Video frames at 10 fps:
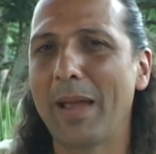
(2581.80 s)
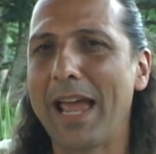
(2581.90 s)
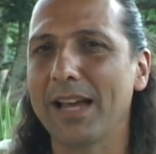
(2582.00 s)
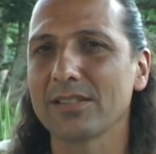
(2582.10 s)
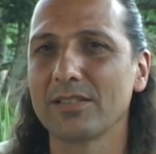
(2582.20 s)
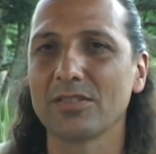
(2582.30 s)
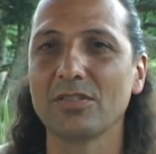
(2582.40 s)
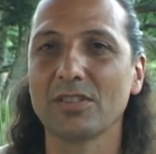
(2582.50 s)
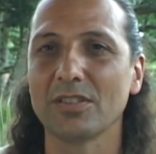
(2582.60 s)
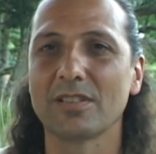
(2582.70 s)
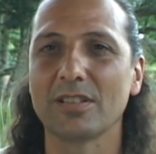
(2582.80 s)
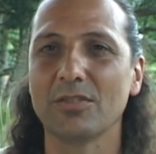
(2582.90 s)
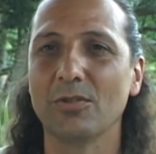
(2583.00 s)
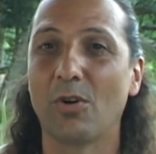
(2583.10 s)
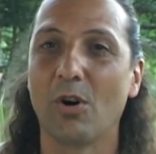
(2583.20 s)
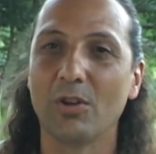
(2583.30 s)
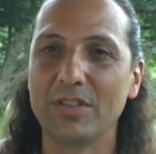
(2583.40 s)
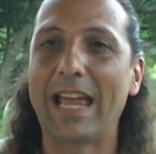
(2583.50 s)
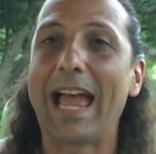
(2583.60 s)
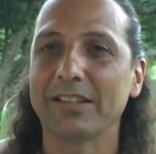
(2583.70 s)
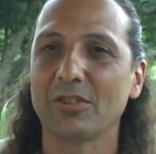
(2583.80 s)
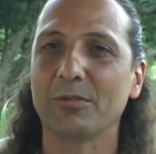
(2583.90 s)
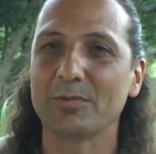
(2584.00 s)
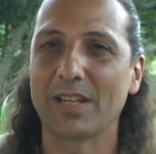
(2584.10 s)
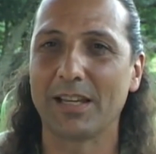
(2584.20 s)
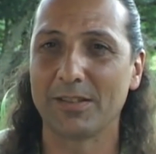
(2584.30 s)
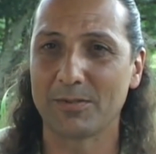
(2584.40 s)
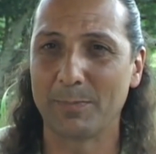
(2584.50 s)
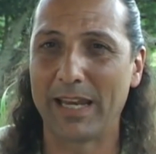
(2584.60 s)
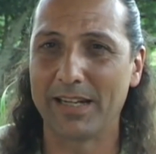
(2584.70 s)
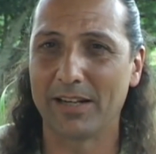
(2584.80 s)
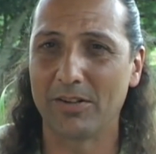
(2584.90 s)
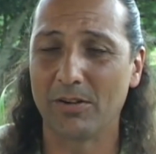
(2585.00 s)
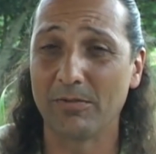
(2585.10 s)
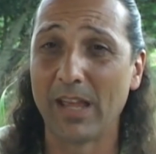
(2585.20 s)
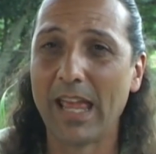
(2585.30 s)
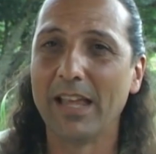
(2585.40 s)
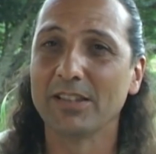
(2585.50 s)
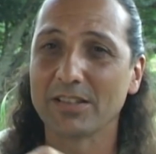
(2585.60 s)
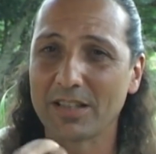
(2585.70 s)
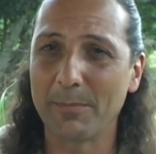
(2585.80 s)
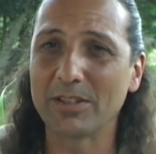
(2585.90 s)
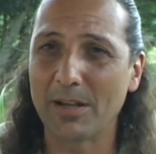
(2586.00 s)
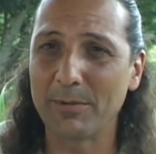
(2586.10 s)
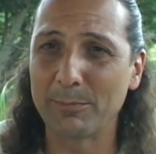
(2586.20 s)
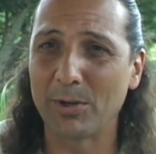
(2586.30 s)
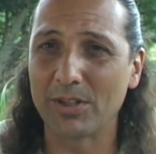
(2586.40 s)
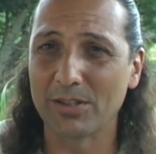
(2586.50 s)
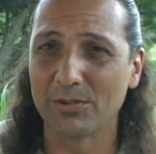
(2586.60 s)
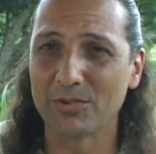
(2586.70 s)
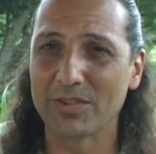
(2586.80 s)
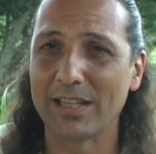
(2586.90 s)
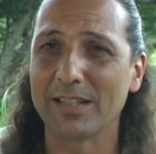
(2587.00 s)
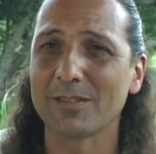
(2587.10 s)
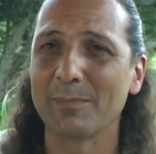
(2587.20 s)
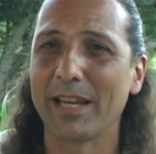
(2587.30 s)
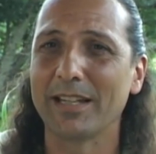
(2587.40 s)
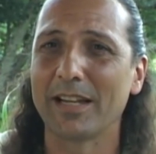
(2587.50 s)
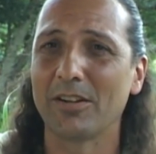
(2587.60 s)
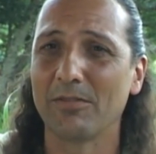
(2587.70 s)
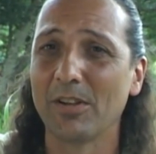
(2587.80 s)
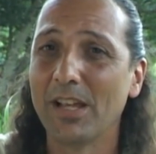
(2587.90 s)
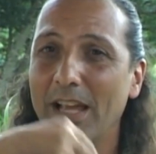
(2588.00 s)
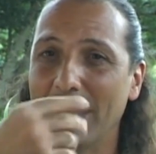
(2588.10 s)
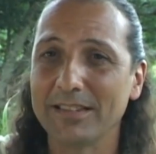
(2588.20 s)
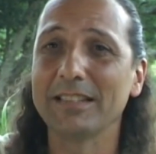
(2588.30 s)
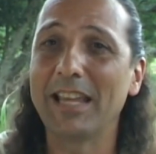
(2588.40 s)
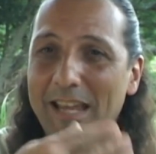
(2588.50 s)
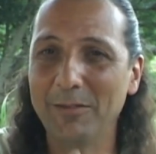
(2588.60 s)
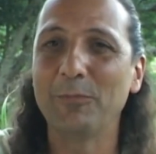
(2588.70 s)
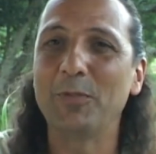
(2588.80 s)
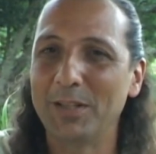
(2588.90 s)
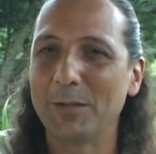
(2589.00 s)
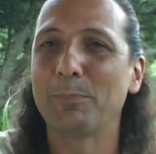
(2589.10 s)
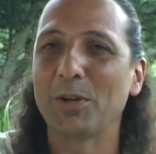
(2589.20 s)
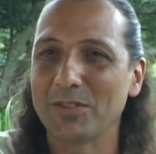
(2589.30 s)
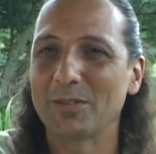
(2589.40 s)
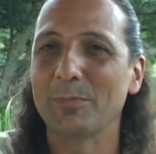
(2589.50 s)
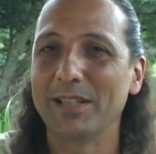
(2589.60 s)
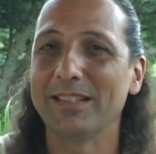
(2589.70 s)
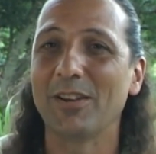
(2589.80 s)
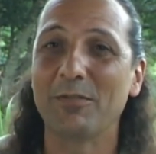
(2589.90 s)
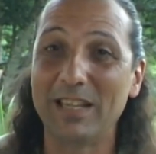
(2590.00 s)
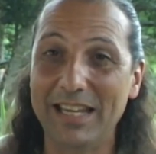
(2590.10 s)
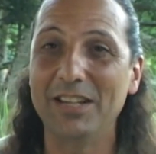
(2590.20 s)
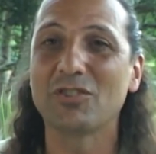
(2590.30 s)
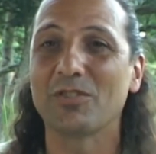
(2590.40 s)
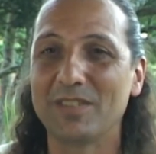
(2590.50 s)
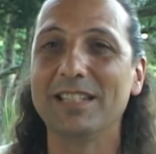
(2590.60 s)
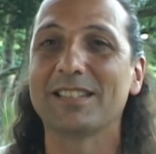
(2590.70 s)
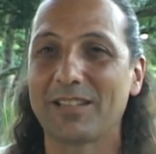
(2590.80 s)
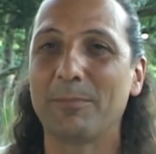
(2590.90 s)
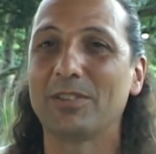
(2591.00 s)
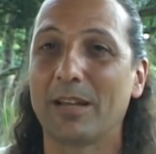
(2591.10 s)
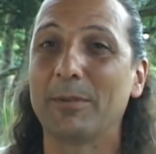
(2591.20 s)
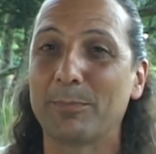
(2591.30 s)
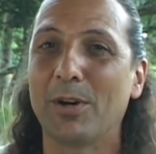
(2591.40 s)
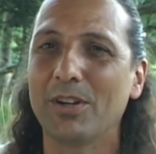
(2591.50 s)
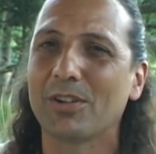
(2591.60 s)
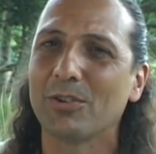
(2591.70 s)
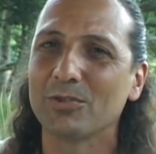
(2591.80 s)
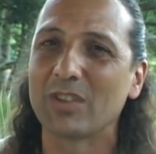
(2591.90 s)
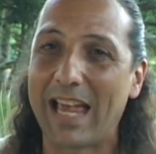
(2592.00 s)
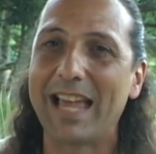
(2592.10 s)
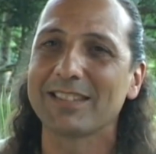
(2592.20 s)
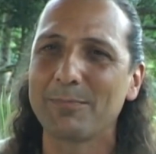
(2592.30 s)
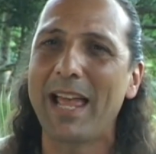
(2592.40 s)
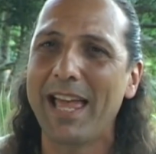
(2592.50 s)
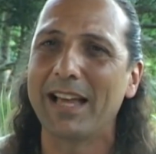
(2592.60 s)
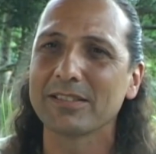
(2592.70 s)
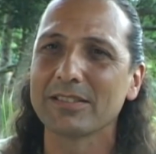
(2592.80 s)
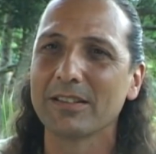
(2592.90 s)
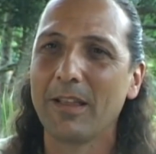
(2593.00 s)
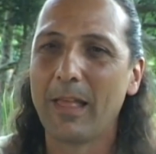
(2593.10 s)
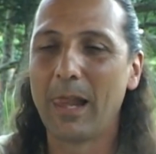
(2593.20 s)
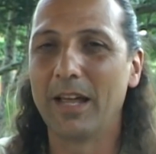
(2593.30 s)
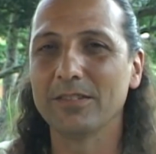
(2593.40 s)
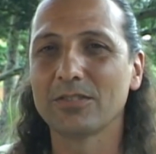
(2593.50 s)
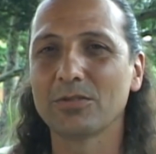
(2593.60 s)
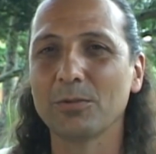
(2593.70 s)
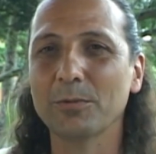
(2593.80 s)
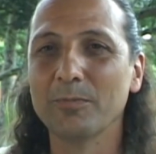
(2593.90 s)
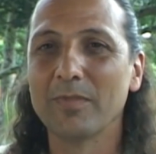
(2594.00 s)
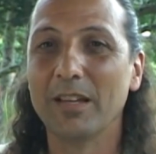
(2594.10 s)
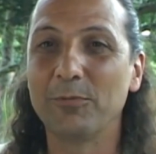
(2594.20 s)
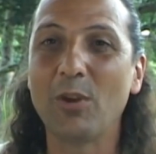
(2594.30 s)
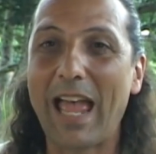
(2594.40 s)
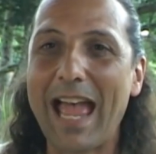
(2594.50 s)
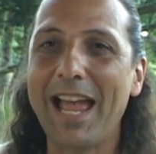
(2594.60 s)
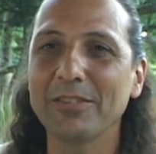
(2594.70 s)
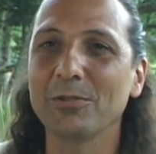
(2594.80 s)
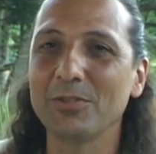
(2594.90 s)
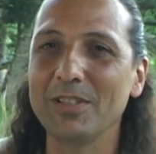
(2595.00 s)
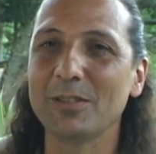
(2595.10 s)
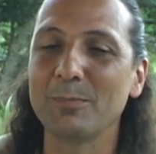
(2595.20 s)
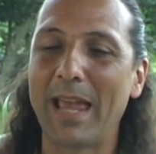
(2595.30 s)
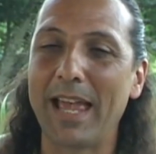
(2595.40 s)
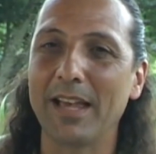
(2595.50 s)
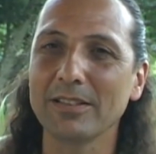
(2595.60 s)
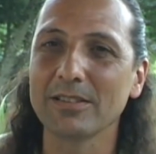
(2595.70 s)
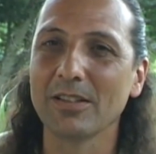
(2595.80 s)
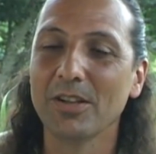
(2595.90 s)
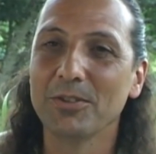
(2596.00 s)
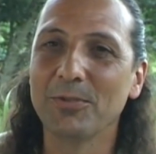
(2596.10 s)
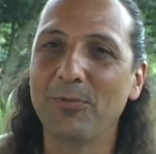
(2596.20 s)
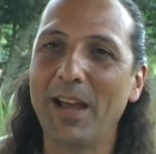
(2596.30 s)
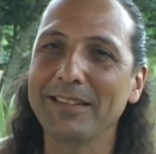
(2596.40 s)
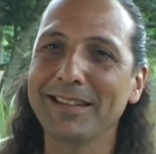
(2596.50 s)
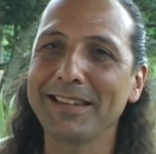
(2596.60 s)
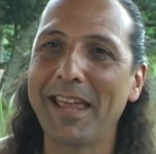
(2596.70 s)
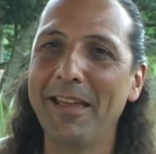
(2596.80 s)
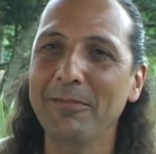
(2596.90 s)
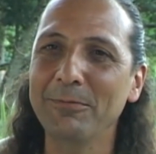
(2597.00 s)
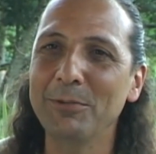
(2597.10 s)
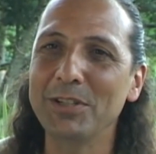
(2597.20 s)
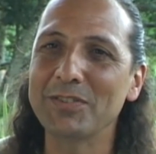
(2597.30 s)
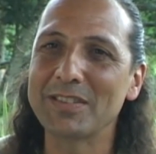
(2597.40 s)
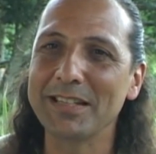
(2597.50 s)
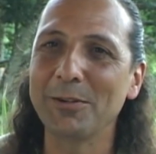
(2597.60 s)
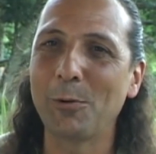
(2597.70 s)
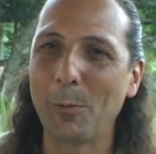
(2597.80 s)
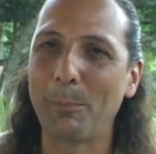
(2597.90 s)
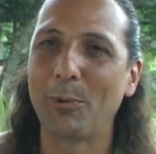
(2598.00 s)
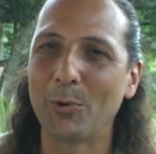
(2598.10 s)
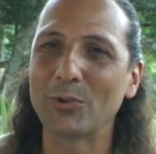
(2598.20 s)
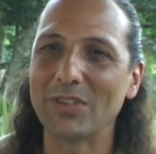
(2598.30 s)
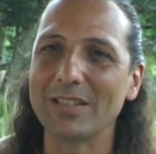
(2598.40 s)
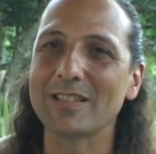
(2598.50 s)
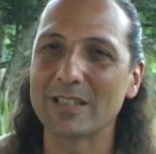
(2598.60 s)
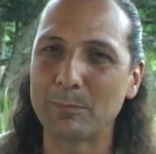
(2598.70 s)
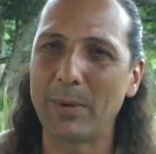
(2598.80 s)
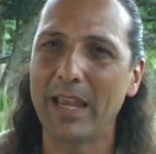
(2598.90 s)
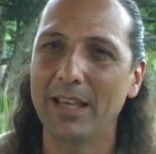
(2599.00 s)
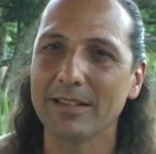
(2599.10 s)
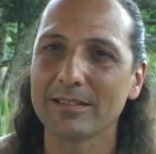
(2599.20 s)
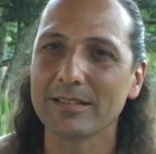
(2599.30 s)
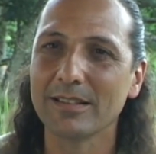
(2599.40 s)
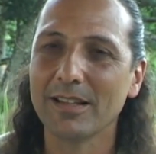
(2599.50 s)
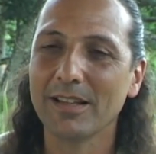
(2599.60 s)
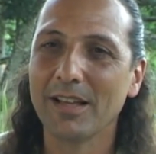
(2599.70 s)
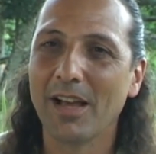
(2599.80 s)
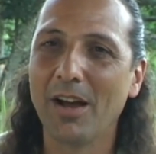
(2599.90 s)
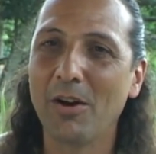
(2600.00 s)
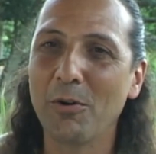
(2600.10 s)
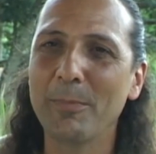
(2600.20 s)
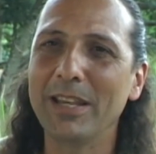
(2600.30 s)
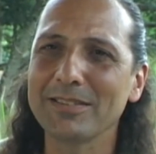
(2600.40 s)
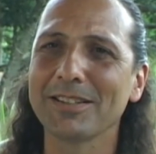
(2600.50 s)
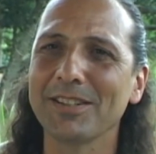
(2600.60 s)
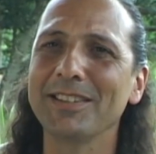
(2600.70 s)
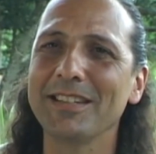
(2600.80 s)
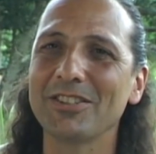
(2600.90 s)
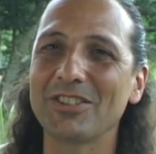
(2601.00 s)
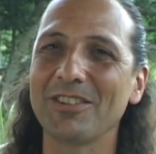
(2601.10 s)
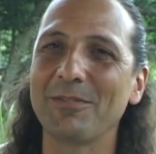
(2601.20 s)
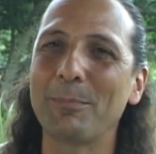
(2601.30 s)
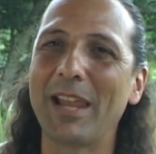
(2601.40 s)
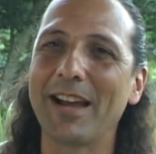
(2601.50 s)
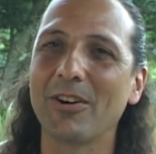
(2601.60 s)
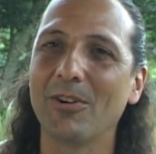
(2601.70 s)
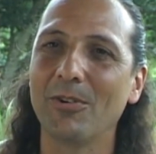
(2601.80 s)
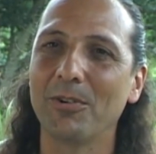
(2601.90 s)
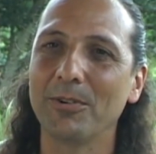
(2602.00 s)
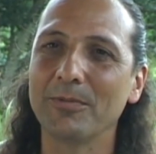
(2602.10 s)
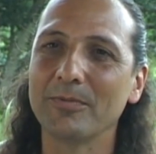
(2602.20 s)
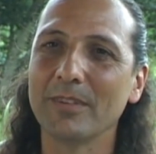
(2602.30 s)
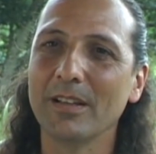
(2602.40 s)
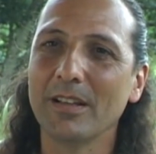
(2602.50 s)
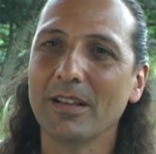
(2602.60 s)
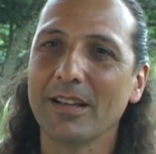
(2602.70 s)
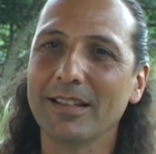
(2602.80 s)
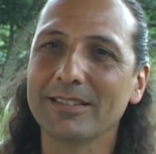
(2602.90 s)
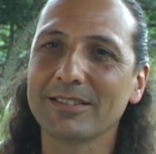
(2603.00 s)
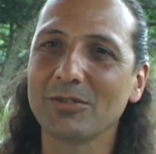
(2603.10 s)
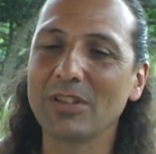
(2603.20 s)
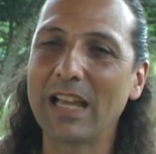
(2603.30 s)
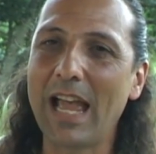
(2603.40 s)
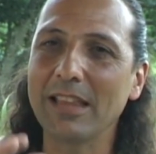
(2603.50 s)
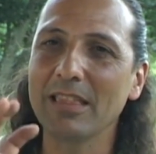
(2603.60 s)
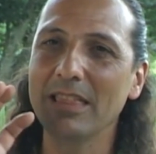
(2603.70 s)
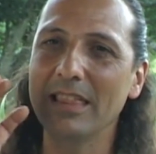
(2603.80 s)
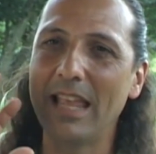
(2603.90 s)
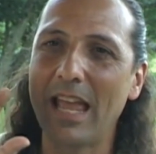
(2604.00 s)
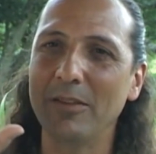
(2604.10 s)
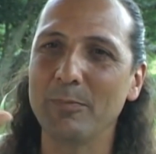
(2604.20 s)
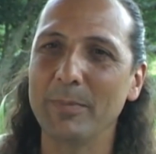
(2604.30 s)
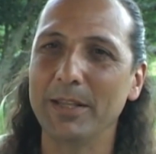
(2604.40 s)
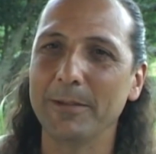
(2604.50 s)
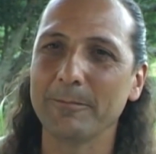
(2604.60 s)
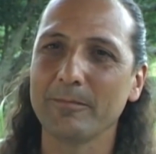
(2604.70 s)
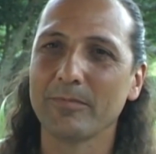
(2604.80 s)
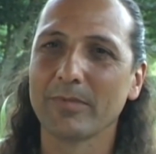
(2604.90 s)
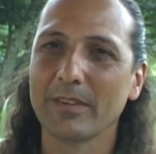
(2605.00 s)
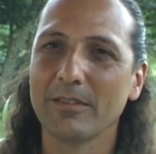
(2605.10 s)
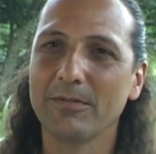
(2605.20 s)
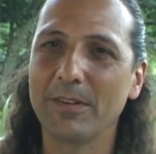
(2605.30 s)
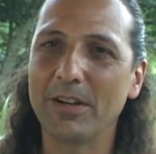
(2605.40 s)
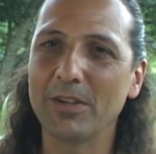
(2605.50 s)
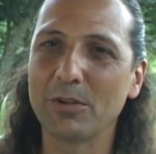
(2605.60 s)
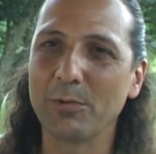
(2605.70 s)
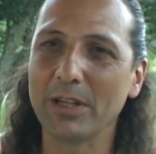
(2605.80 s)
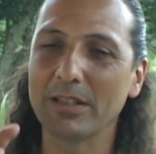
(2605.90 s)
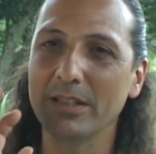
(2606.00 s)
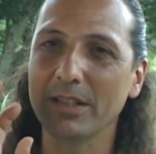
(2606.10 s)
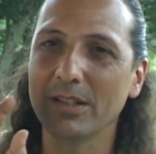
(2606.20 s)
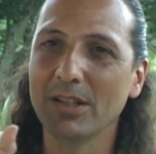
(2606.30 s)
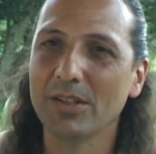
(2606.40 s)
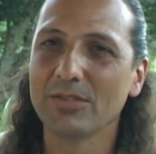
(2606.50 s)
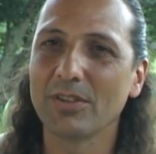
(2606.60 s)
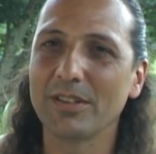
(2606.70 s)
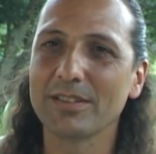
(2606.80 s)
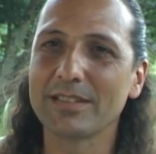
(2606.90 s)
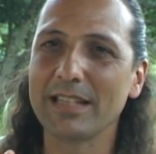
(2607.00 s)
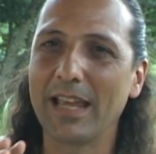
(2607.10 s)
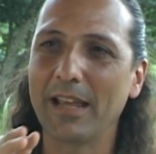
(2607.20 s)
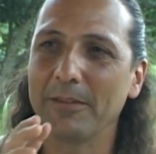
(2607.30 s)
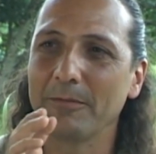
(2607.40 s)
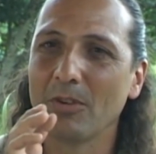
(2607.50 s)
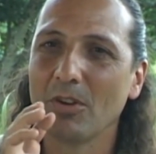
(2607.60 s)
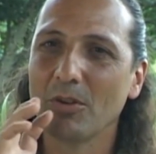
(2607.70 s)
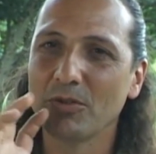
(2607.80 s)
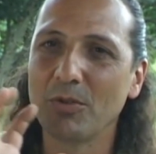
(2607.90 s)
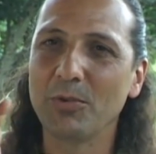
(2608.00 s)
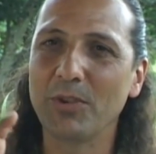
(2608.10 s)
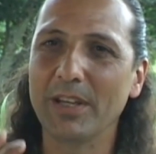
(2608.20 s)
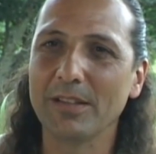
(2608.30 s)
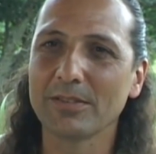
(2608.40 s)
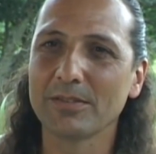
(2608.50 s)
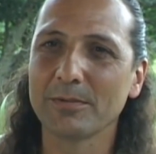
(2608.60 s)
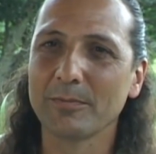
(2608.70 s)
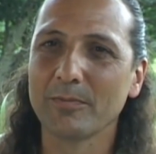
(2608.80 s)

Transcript: mass doesn't consider all the atoms that it's made out of, the subatomic particles that it's made out of, and the infinite possibility of each of these subatomic particles has mass. And so if you add all these mass, you find that every single point in space obeys the condition of a black hole. And so that led me very quickly to understand two things.